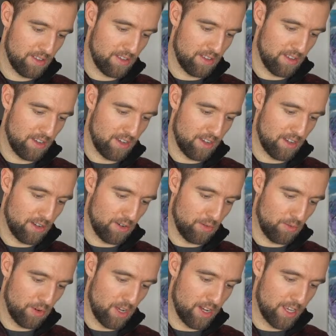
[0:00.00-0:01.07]

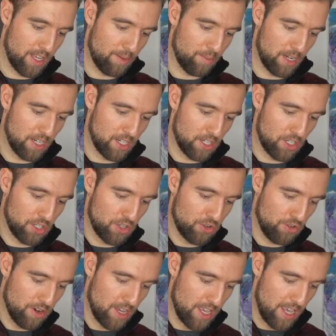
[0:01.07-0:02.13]
We're not getting much
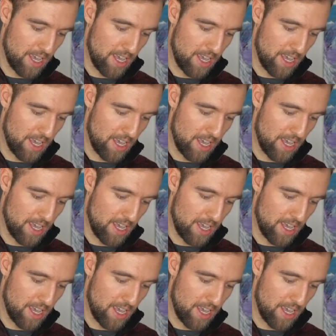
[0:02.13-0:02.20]
stringy